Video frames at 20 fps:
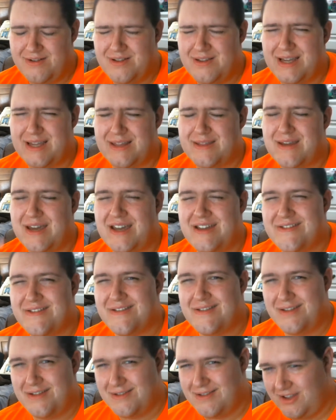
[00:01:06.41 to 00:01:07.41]
things that it
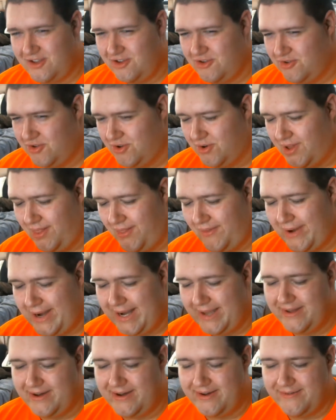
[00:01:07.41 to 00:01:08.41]
sees that you do a
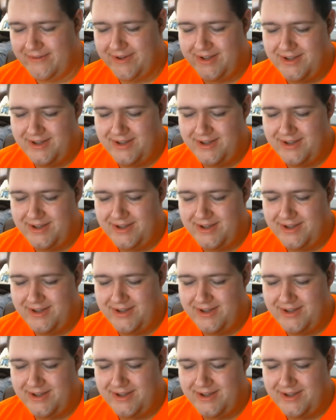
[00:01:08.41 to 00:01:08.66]
lot of.